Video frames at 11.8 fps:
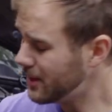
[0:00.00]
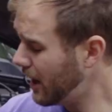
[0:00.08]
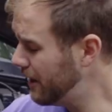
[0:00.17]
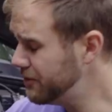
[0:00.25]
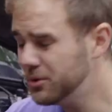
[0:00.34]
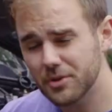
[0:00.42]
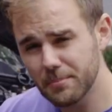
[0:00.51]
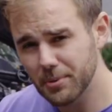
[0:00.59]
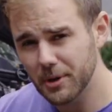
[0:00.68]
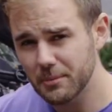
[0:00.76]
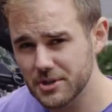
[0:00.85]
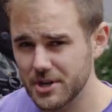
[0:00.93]
I've used them
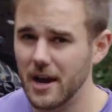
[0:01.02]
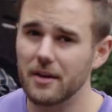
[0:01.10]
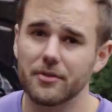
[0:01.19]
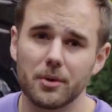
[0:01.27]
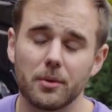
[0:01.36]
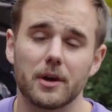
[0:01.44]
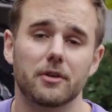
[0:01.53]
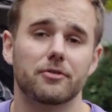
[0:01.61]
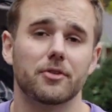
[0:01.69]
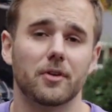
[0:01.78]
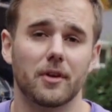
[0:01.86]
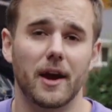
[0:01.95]
pretty much everywhere
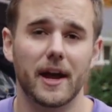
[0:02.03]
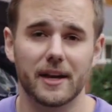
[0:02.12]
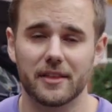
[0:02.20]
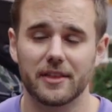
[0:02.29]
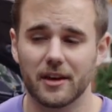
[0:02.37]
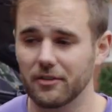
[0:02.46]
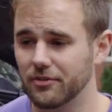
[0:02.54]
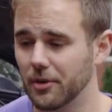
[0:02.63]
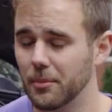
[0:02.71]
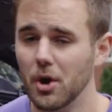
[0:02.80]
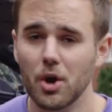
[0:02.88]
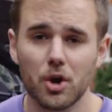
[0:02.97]
for anything from
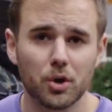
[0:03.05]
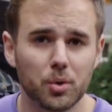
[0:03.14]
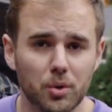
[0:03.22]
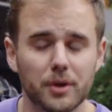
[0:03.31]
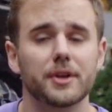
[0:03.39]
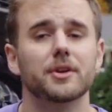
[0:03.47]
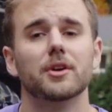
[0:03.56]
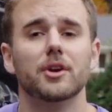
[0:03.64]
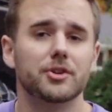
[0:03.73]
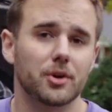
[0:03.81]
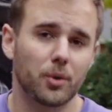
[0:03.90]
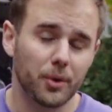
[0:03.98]
coolant
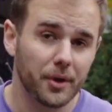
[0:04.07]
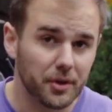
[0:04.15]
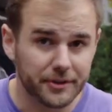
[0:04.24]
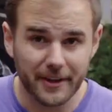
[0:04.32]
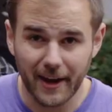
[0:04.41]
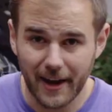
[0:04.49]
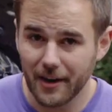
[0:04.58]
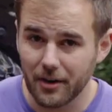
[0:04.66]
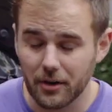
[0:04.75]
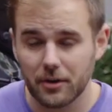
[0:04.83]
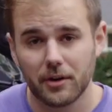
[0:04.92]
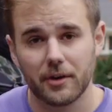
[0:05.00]
to oil to
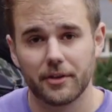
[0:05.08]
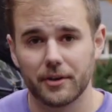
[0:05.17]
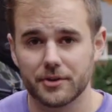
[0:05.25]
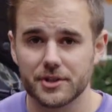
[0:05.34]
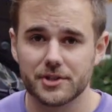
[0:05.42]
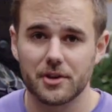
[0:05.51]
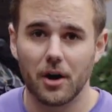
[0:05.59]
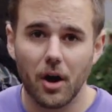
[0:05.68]
air. They're just